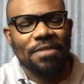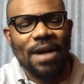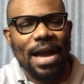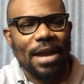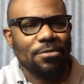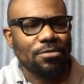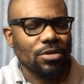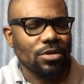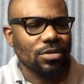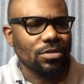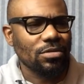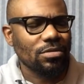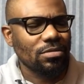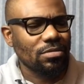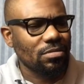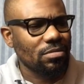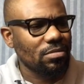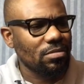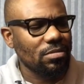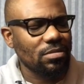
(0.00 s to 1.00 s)
viral
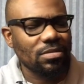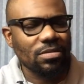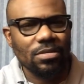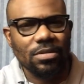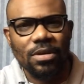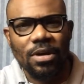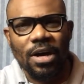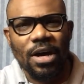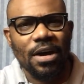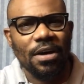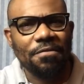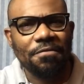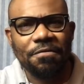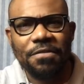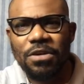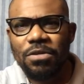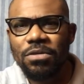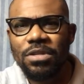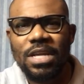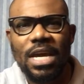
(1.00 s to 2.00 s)
a
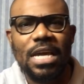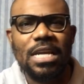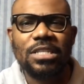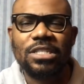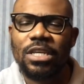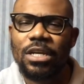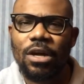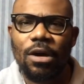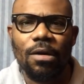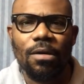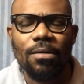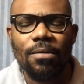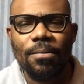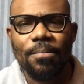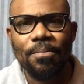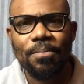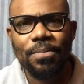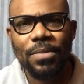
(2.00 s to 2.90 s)
few days ago.